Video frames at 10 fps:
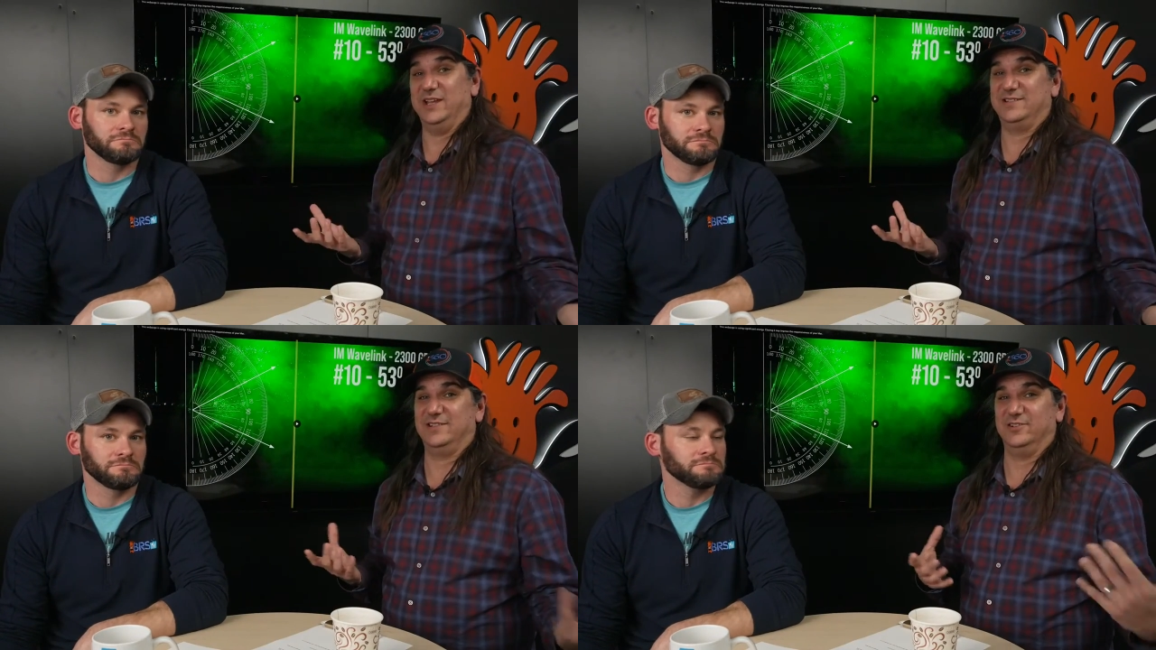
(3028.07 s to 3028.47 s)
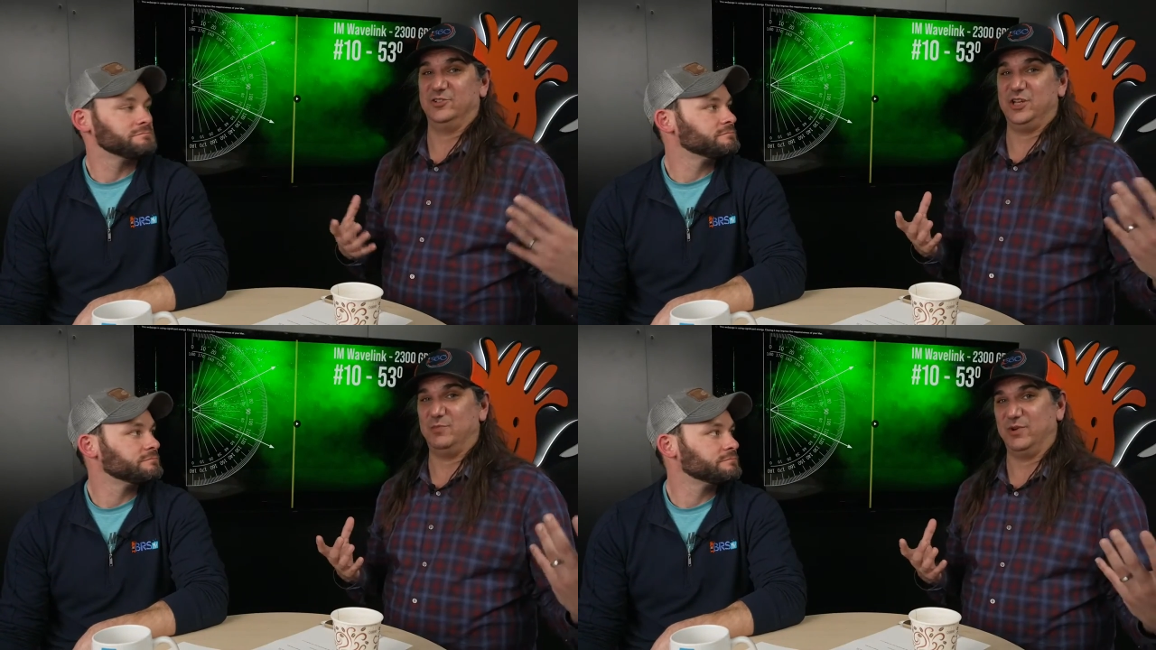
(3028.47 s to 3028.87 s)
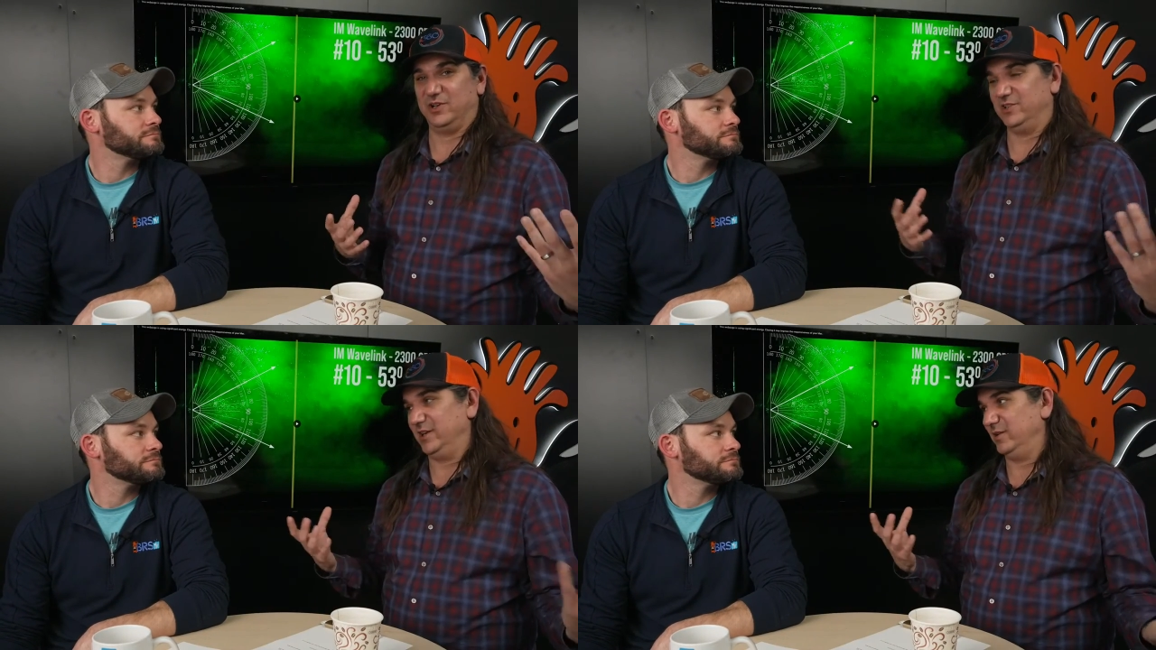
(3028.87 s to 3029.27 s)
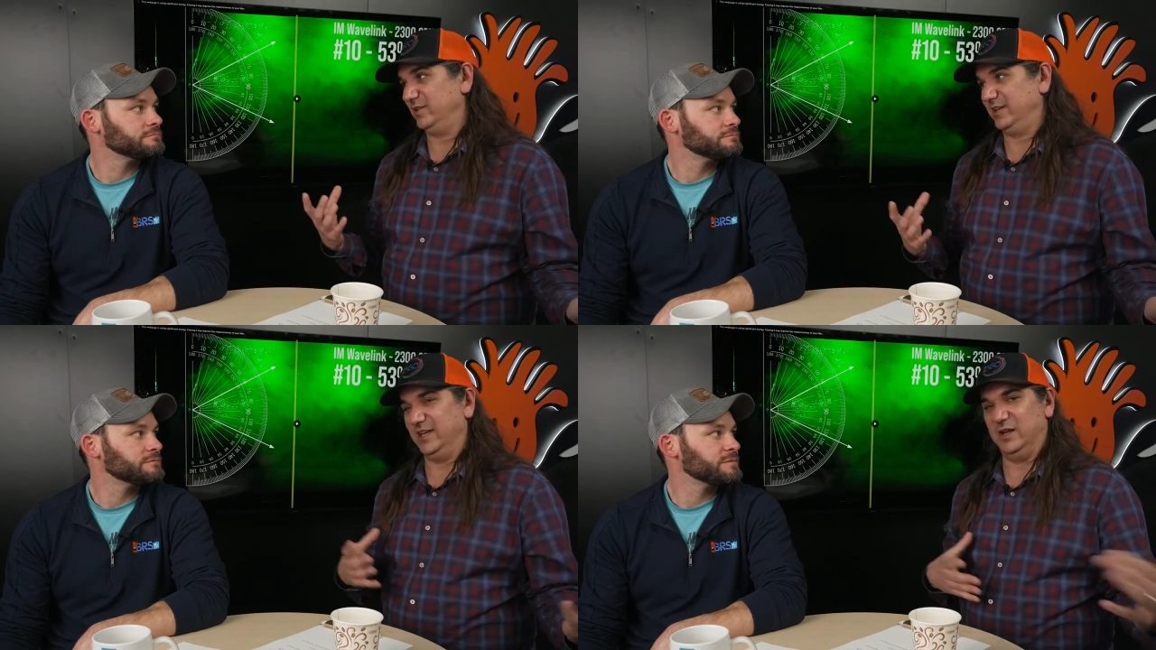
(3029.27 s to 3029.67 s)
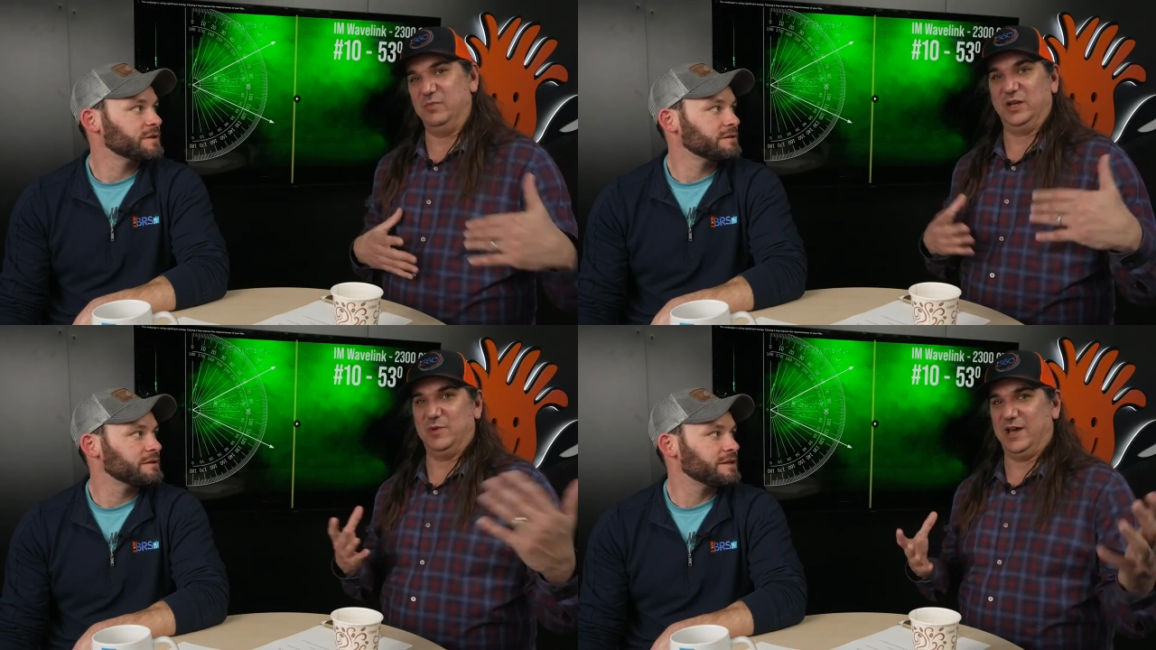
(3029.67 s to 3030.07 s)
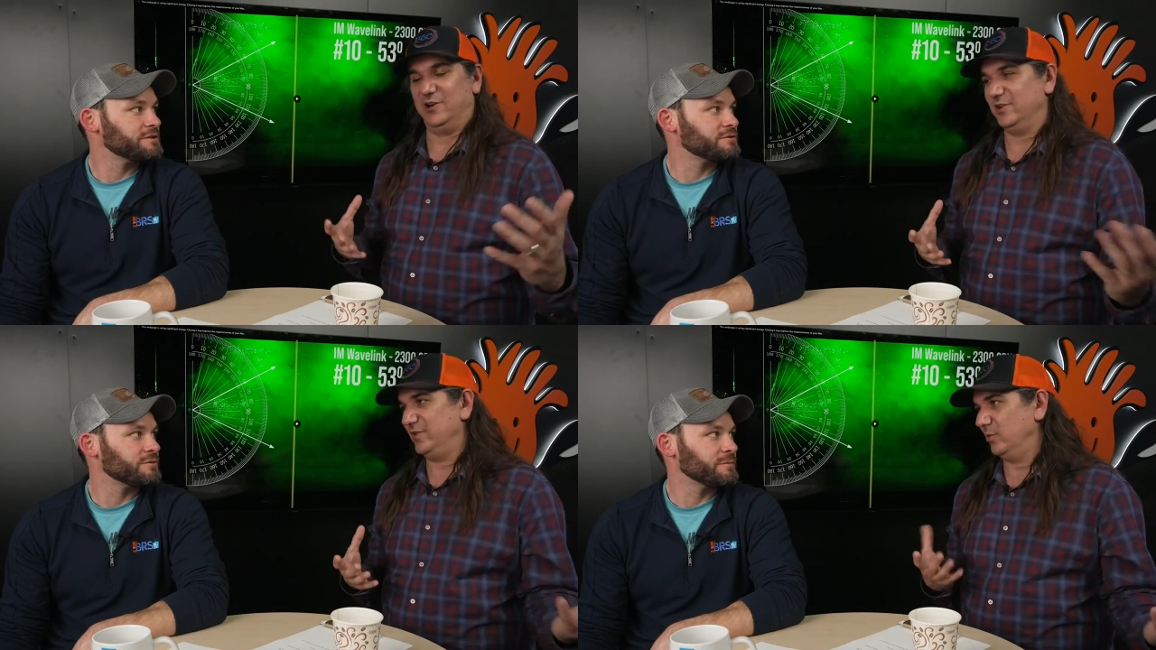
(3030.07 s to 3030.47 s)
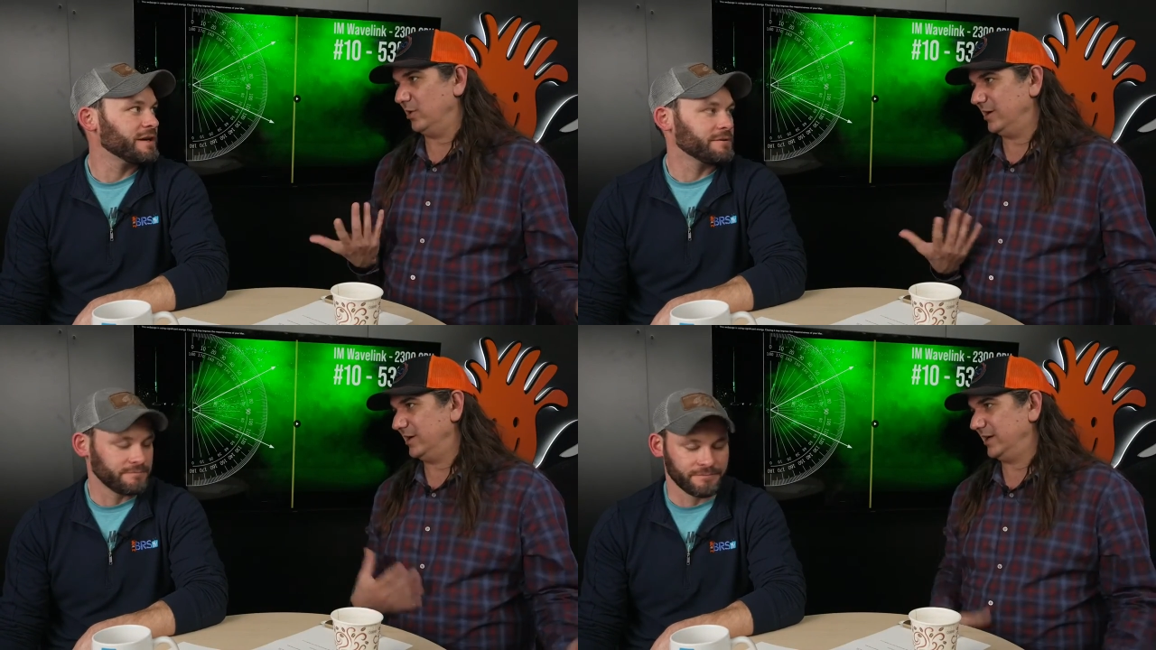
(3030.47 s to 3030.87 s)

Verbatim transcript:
Speaker 1: It's a little cheaper because you can get a big battery if you want, yeah, I mm-hmm.